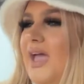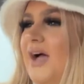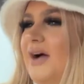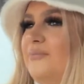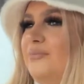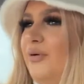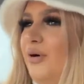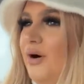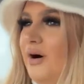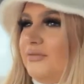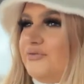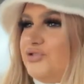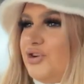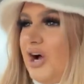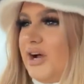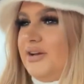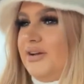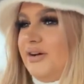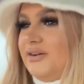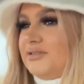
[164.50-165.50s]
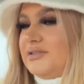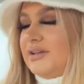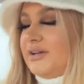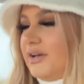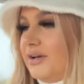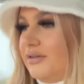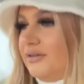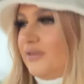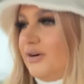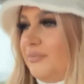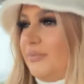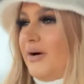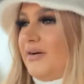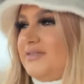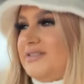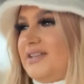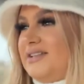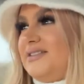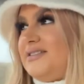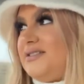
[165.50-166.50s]
But I've tried not to Google, but I've
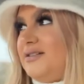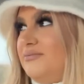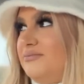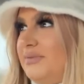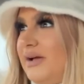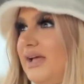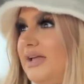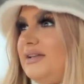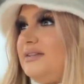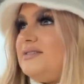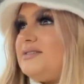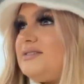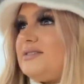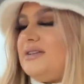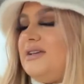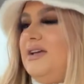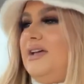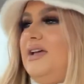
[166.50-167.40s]
seen some bits